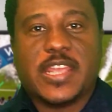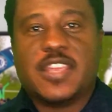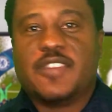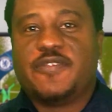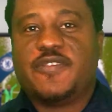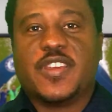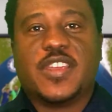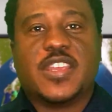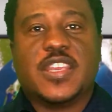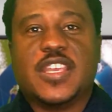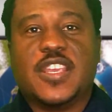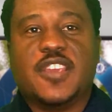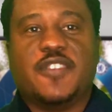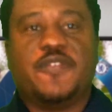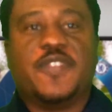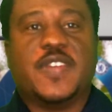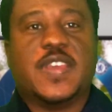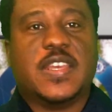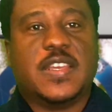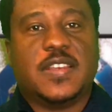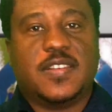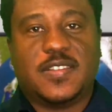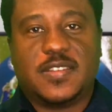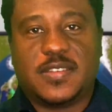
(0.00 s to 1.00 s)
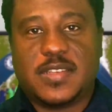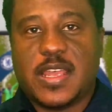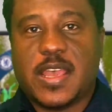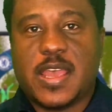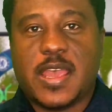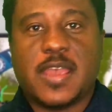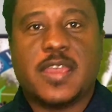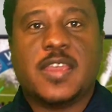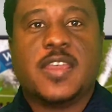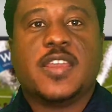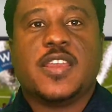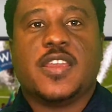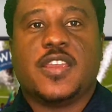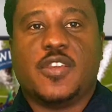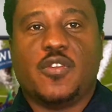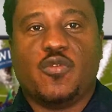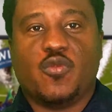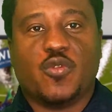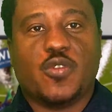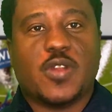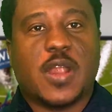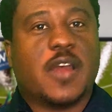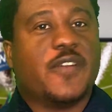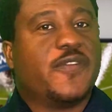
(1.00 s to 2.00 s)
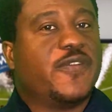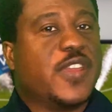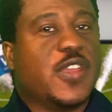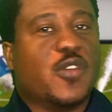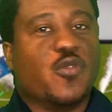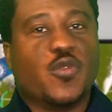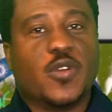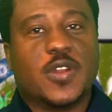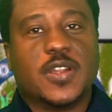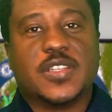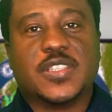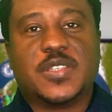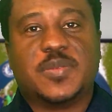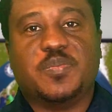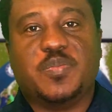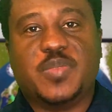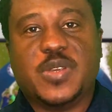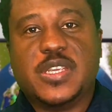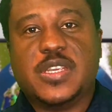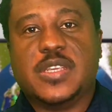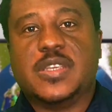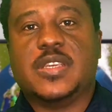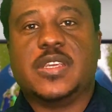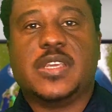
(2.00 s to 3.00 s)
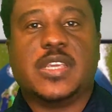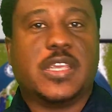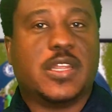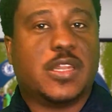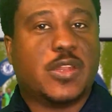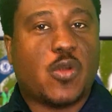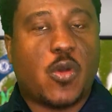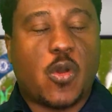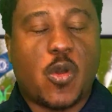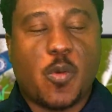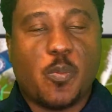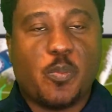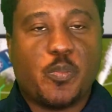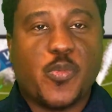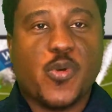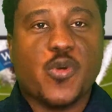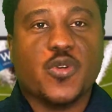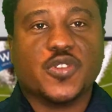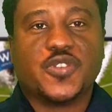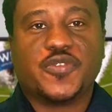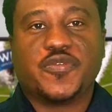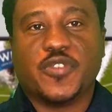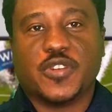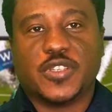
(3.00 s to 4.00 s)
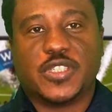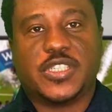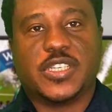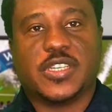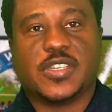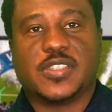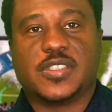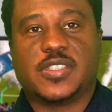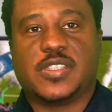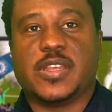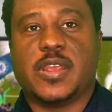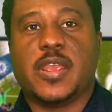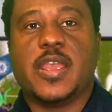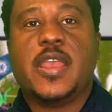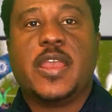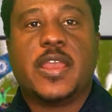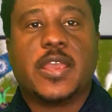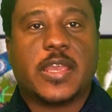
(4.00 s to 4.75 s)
Even if he's there, he wouldn't be on post for Chelsea.